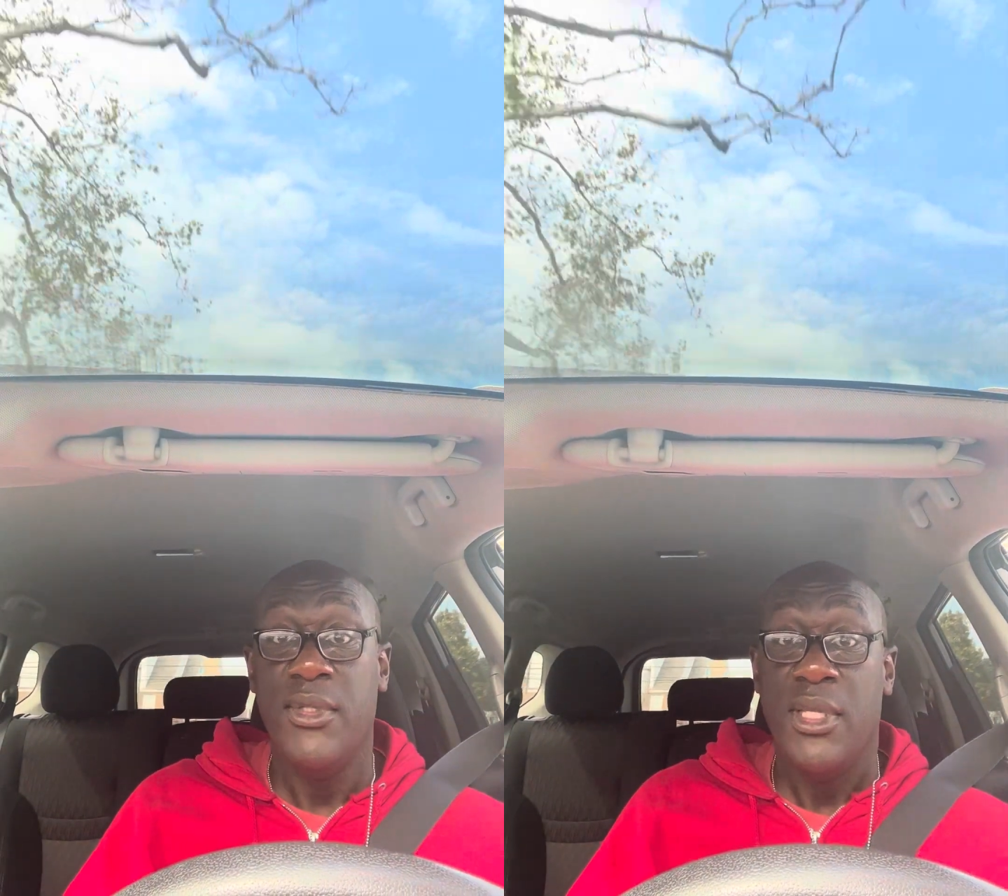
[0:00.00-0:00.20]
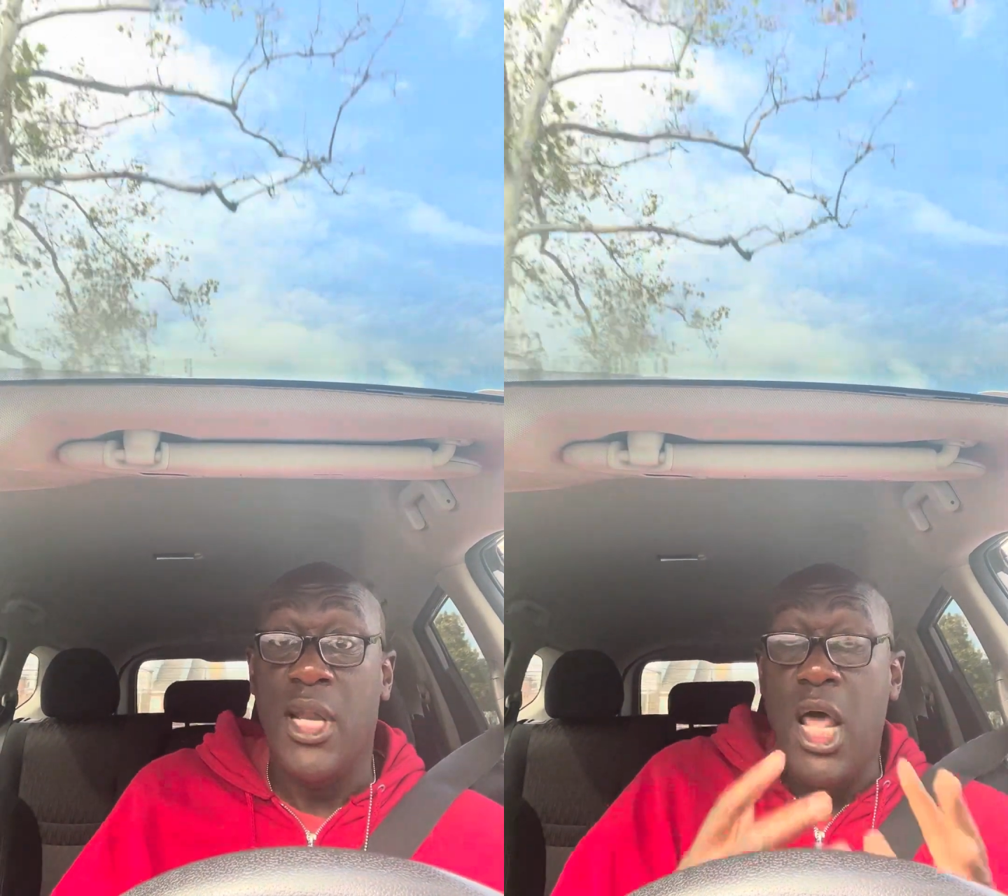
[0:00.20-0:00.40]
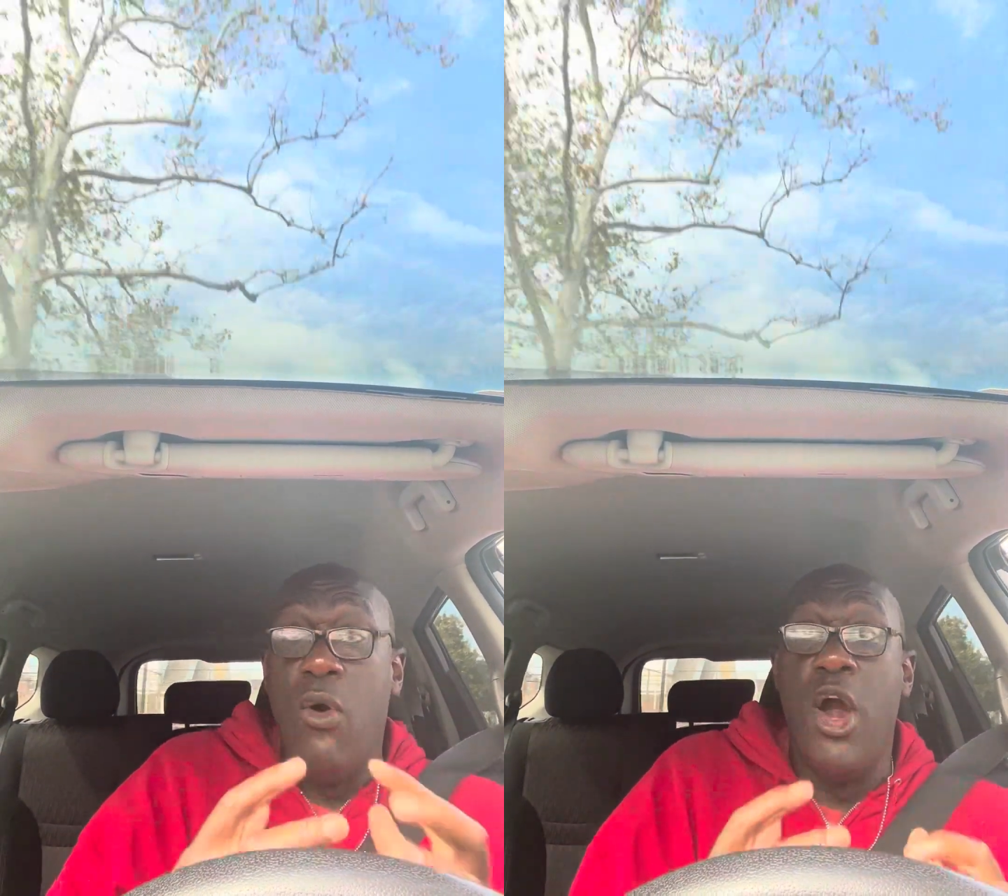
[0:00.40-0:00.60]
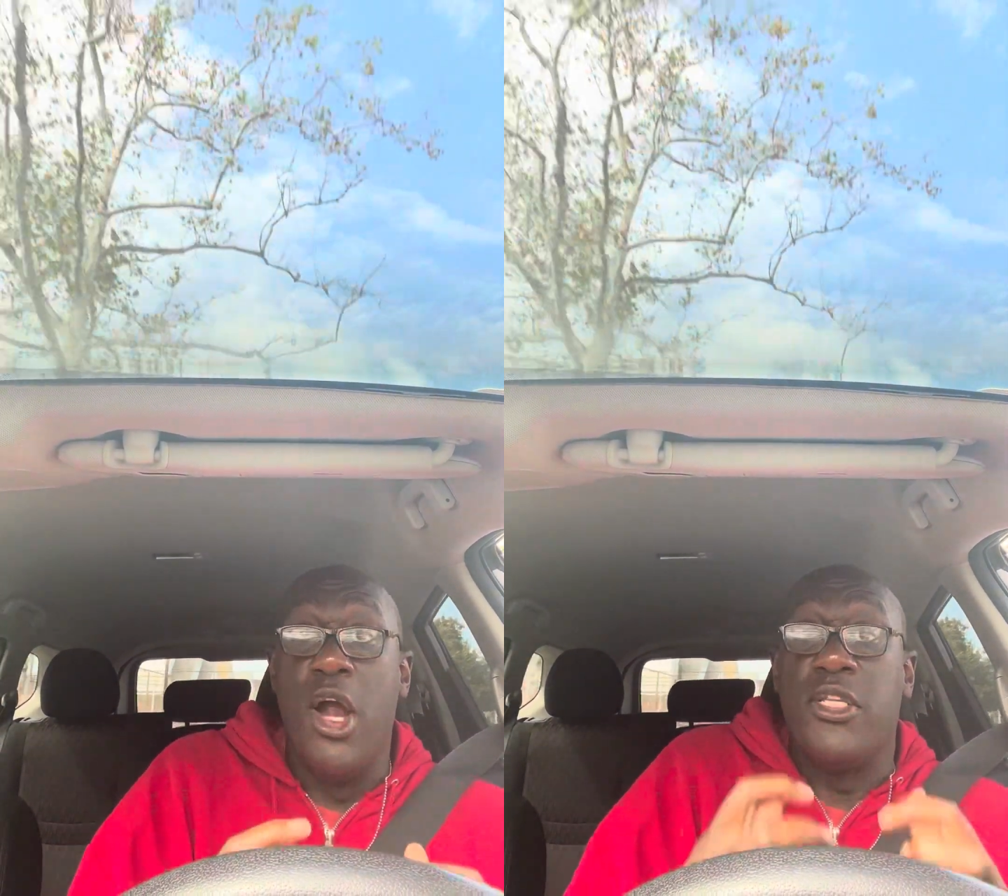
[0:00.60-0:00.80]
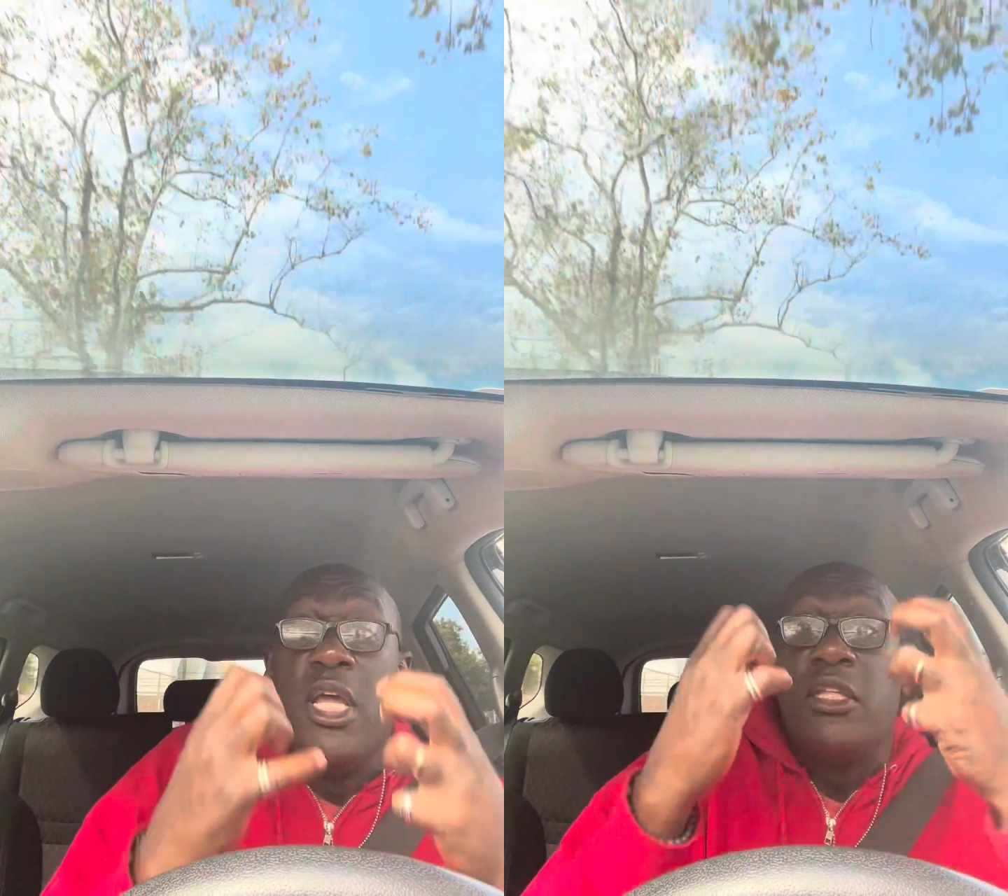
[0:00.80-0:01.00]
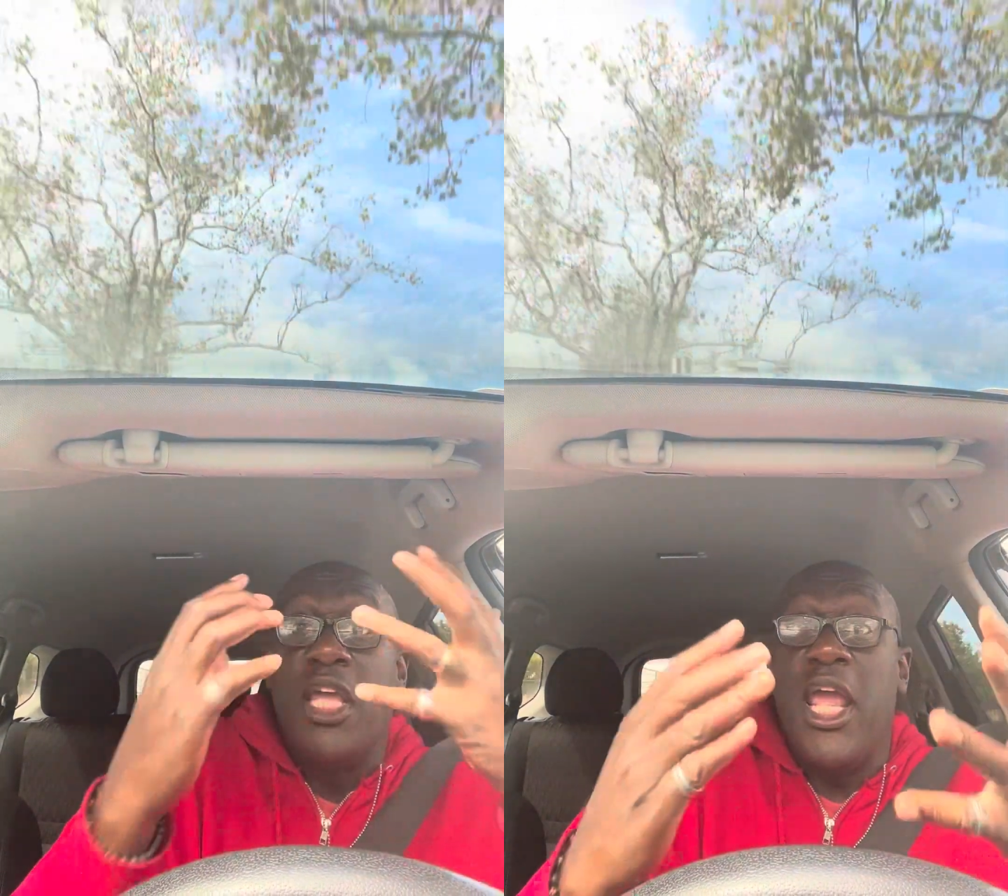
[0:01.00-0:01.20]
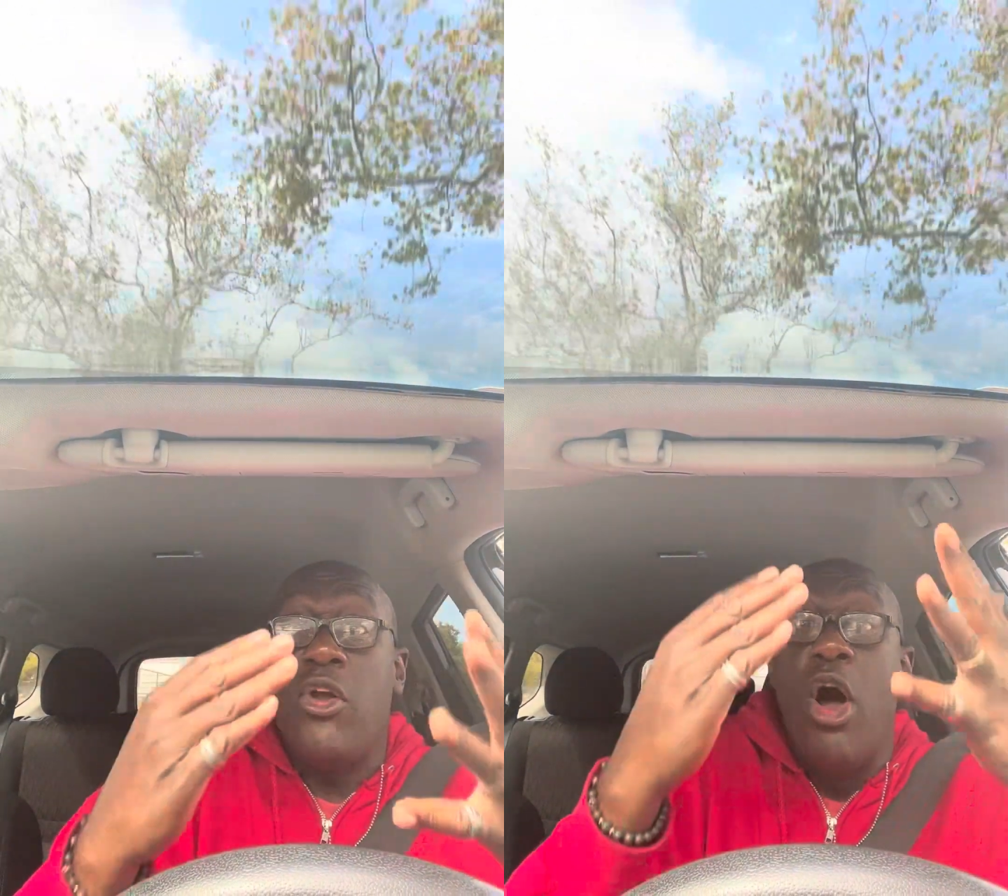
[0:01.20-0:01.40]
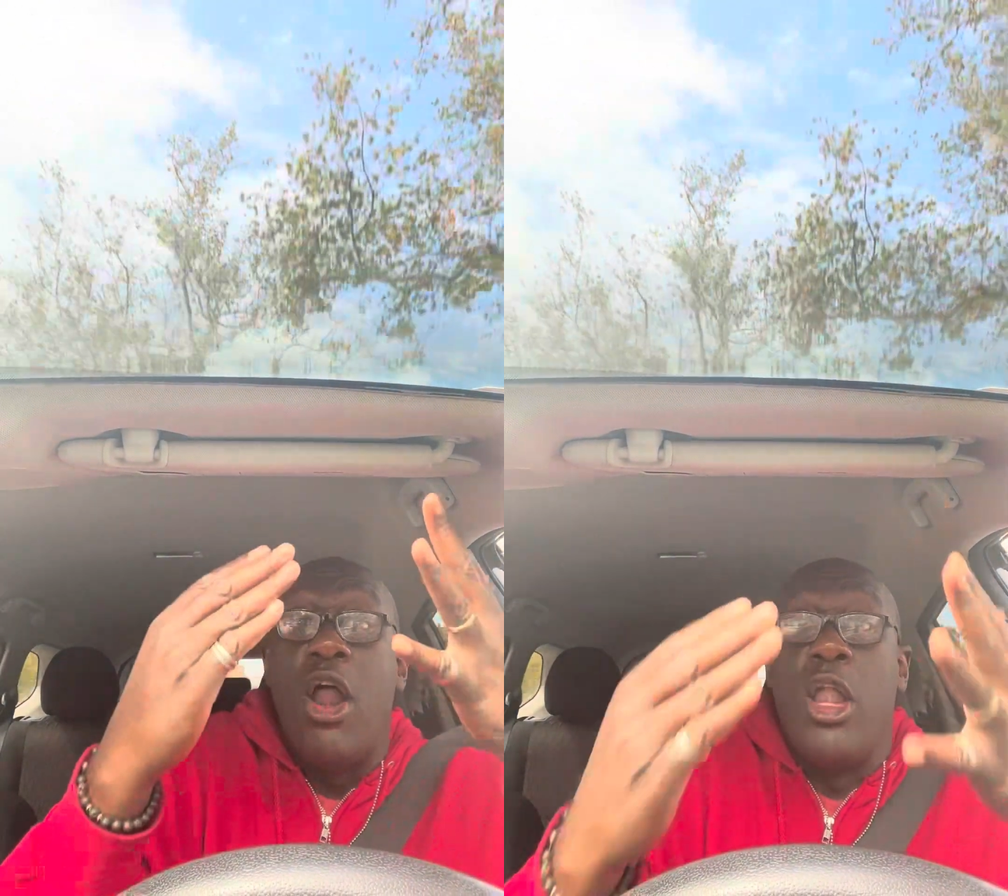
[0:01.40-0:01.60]
In other words, think
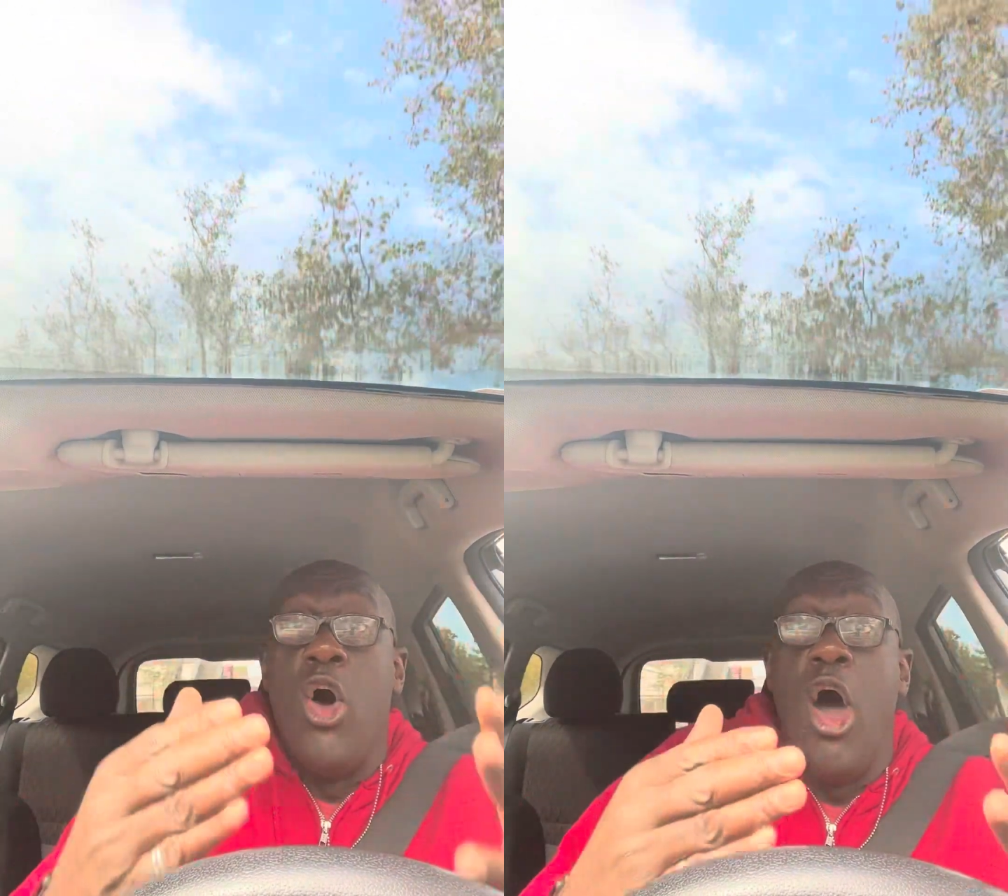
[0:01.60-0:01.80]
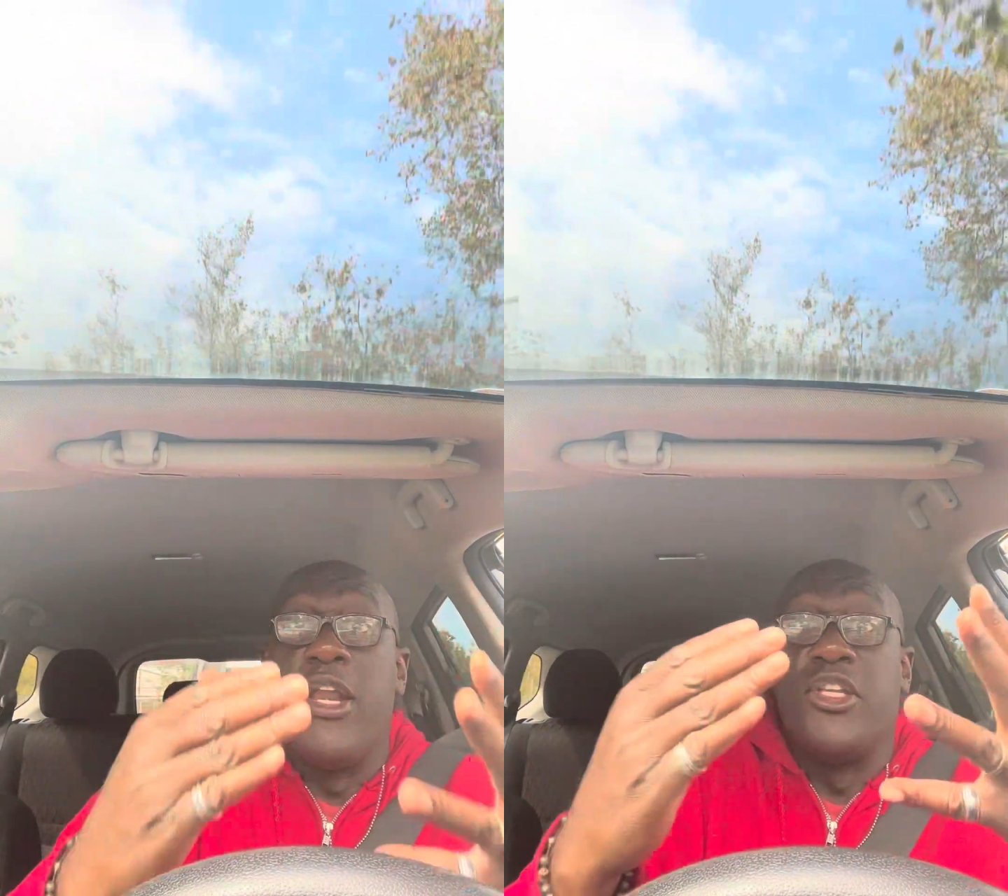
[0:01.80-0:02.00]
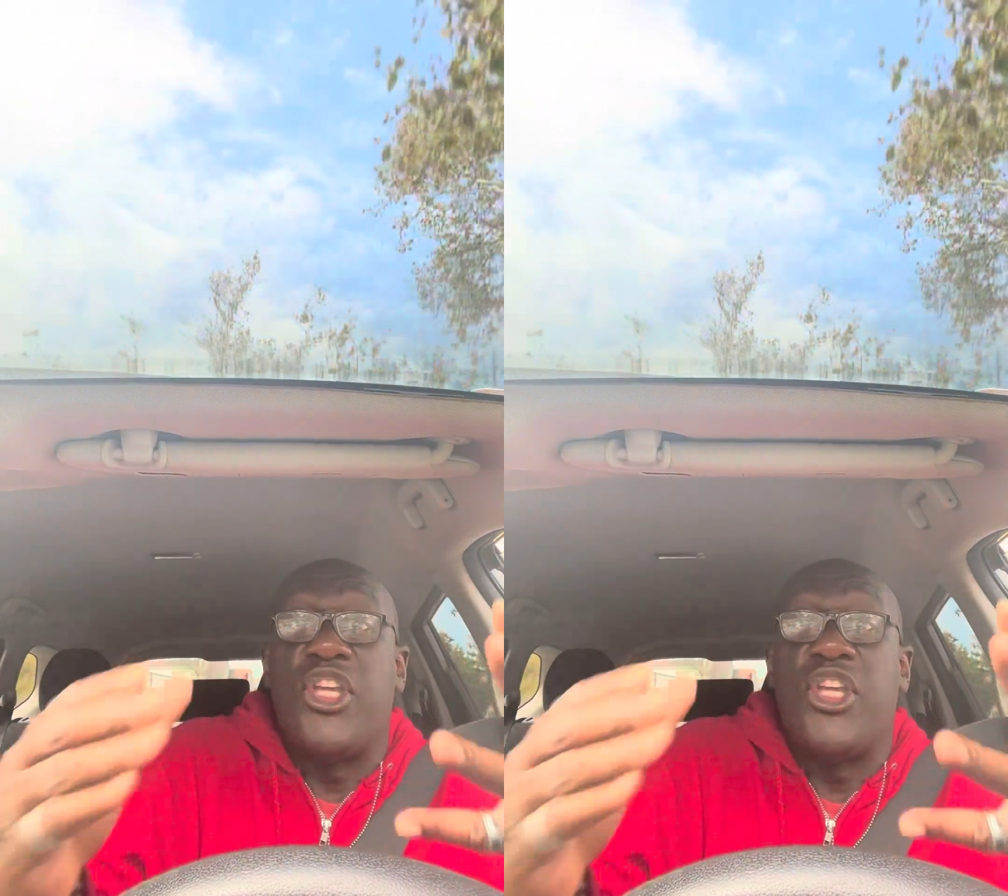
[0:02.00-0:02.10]
on our Lord and